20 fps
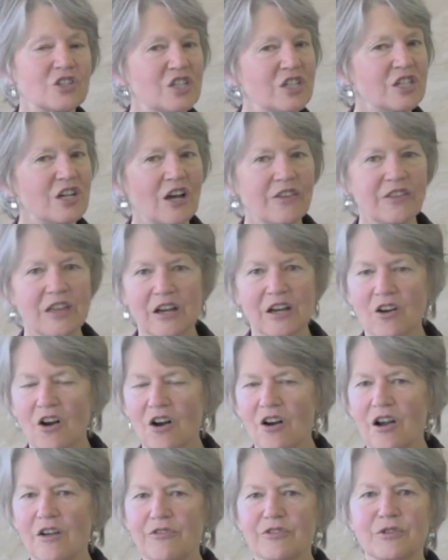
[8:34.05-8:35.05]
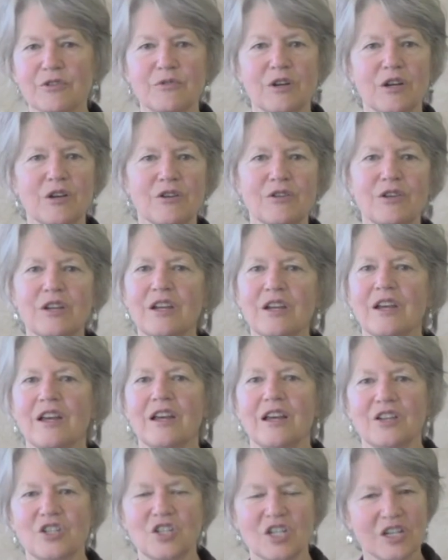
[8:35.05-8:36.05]
She got that car off the road,
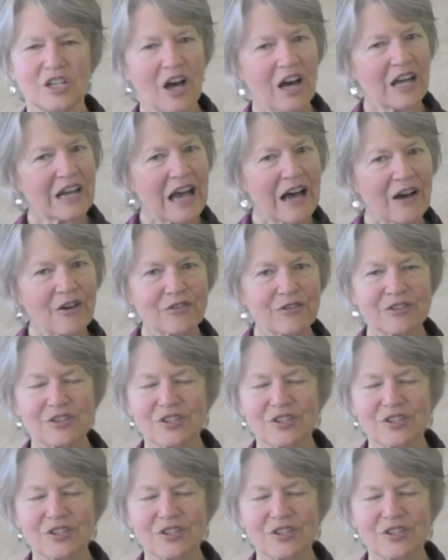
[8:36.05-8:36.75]
she got out,